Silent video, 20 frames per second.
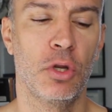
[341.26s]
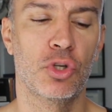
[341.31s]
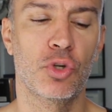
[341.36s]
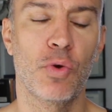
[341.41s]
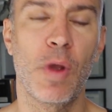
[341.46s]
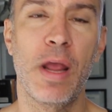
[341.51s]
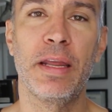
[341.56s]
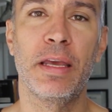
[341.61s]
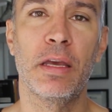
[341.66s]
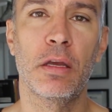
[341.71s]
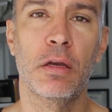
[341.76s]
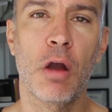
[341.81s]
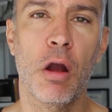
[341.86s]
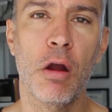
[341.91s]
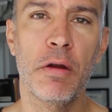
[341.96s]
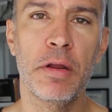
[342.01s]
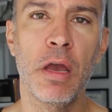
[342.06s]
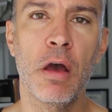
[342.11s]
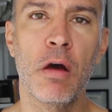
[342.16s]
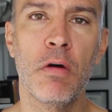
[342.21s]
Training and
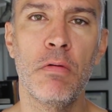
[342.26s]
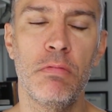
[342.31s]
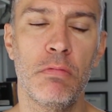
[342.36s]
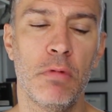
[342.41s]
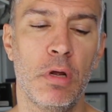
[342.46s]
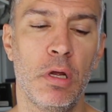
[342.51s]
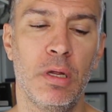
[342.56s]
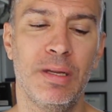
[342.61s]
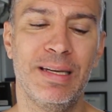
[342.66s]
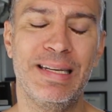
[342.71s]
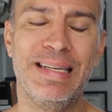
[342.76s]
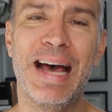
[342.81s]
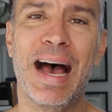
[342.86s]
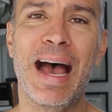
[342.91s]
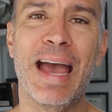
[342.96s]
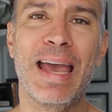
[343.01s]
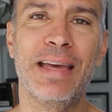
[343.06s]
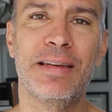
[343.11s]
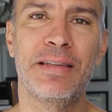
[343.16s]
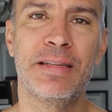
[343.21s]
cardio,
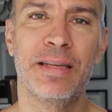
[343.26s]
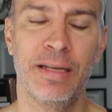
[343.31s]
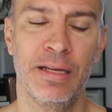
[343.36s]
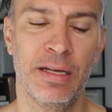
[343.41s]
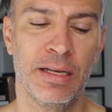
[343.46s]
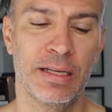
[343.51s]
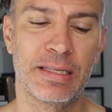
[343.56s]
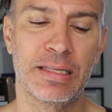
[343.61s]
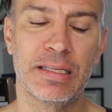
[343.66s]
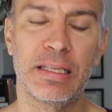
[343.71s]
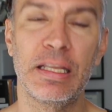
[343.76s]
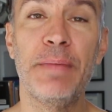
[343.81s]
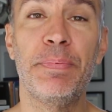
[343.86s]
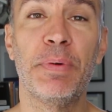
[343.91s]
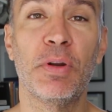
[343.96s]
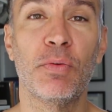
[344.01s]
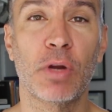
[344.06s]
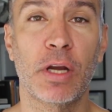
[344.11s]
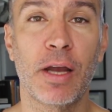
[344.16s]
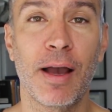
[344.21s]
diet,
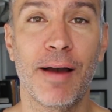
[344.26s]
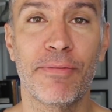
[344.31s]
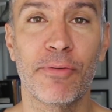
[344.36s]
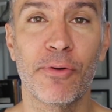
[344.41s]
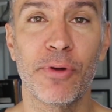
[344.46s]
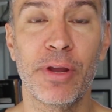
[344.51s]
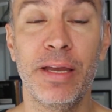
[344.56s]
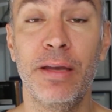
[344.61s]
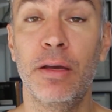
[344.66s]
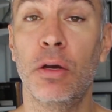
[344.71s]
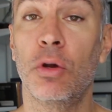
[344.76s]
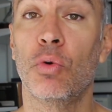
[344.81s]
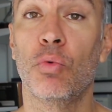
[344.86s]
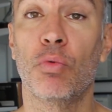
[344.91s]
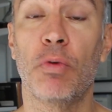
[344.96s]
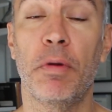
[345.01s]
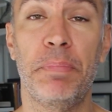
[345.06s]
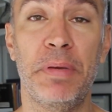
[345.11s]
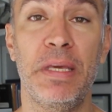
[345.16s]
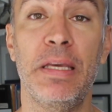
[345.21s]
sleep and recovery,
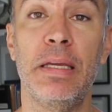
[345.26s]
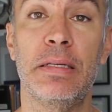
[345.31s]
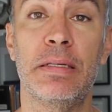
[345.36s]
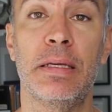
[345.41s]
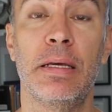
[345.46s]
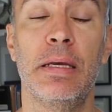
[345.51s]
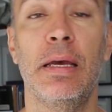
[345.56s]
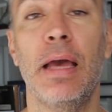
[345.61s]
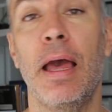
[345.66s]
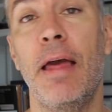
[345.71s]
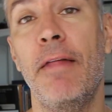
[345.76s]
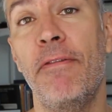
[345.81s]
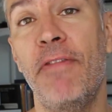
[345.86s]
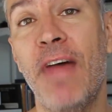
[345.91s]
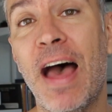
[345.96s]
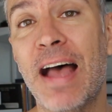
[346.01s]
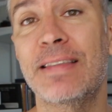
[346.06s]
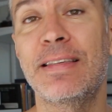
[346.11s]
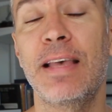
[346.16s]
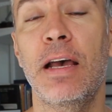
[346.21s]
repeat.
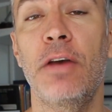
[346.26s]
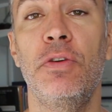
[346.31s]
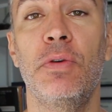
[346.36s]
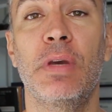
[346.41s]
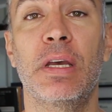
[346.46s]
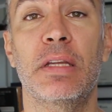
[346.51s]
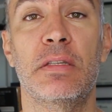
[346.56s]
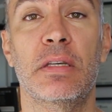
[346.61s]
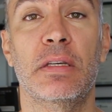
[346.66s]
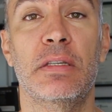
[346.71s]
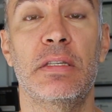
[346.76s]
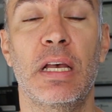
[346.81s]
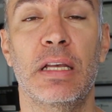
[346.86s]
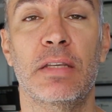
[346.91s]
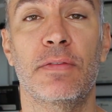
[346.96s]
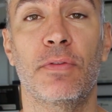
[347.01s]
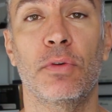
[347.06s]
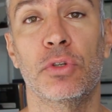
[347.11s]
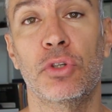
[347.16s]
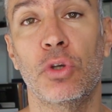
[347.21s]
And that's how you get
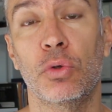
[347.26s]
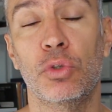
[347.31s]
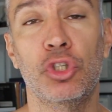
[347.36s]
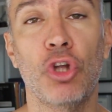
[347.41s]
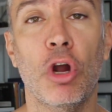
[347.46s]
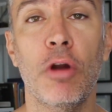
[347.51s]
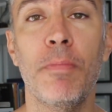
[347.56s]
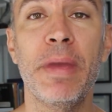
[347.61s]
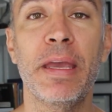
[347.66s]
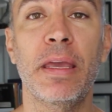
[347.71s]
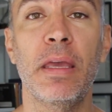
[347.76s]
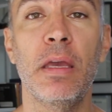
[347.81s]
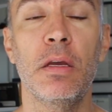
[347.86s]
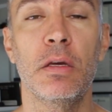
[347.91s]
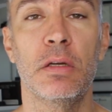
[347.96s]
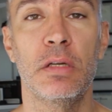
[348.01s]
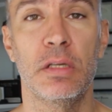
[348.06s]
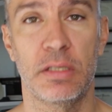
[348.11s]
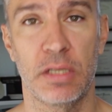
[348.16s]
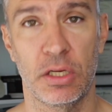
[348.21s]
successful. So start making
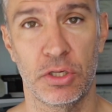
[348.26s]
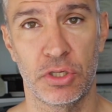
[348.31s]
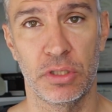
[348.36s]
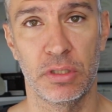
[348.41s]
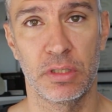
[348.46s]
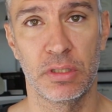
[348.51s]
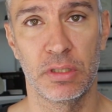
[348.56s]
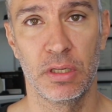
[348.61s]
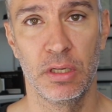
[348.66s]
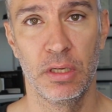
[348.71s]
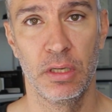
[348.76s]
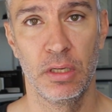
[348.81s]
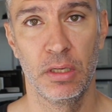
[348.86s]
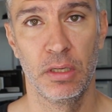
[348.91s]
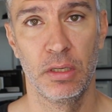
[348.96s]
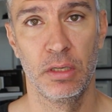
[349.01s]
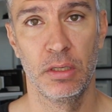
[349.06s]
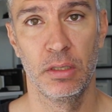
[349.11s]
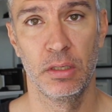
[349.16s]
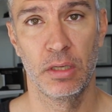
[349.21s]
good decisions
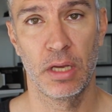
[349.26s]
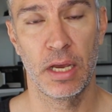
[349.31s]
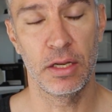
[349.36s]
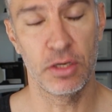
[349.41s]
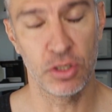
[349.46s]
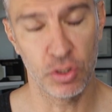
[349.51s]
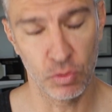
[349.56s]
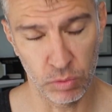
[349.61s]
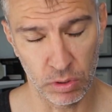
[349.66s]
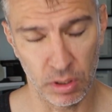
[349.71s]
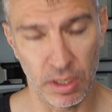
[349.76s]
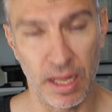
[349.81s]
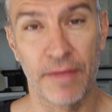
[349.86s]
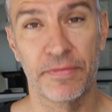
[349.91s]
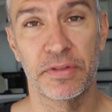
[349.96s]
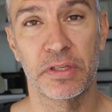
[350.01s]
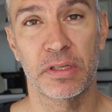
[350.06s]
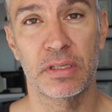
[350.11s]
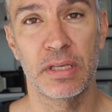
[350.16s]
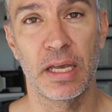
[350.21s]
and you will
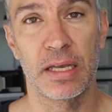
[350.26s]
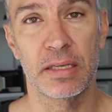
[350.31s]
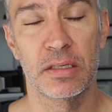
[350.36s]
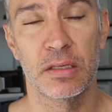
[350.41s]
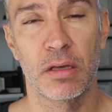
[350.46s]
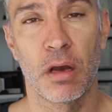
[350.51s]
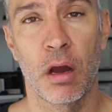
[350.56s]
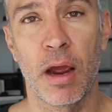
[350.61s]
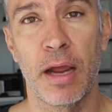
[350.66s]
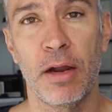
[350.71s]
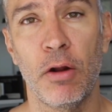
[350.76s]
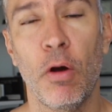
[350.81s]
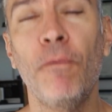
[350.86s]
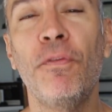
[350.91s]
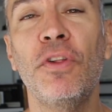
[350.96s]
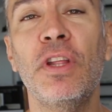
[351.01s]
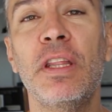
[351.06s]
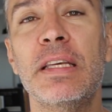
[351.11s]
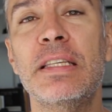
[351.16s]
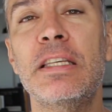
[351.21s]
have success. All right,
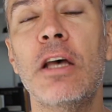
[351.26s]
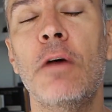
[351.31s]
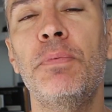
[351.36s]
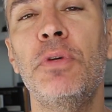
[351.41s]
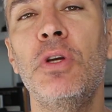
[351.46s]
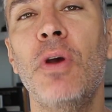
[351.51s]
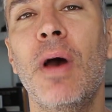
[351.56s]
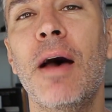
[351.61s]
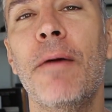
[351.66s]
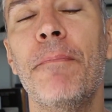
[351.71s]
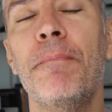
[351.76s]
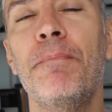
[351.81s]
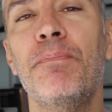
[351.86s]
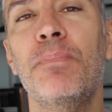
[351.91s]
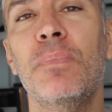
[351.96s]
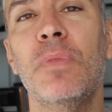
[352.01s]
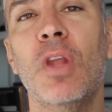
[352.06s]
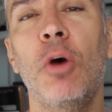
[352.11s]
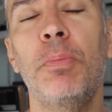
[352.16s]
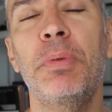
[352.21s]
hopefully this helped you
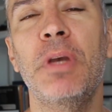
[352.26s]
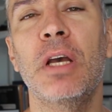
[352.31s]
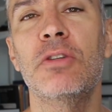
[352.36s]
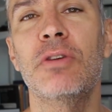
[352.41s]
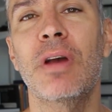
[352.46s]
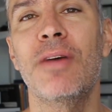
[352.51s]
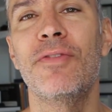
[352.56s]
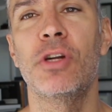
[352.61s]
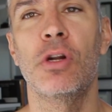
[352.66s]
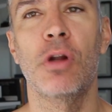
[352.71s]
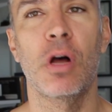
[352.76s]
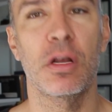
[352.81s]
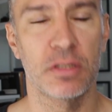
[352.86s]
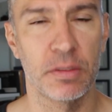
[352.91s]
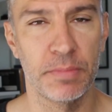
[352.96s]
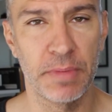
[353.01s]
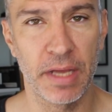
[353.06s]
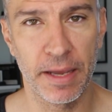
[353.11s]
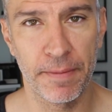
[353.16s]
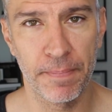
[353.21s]
out. I hope you guys are having an
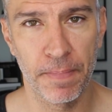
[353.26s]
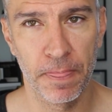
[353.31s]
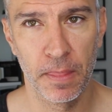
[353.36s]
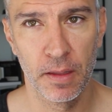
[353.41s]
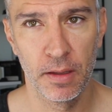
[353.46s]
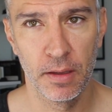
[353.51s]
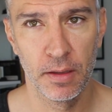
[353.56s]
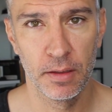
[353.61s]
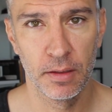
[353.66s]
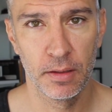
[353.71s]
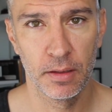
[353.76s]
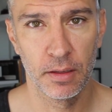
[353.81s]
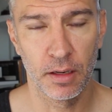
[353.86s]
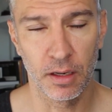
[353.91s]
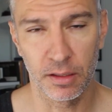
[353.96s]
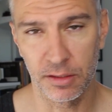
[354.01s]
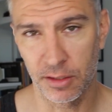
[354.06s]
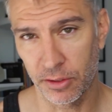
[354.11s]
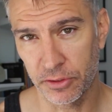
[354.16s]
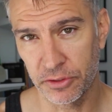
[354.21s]
awesome day,
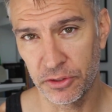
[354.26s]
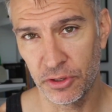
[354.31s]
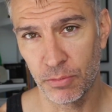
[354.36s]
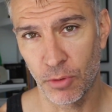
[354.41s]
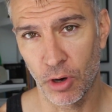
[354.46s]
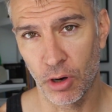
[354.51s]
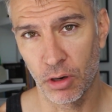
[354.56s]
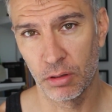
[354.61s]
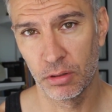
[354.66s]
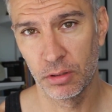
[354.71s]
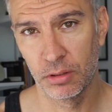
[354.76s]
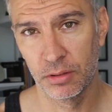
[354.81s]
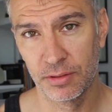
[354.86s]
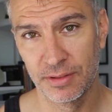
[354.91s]
and I'll talk to you tomorrow.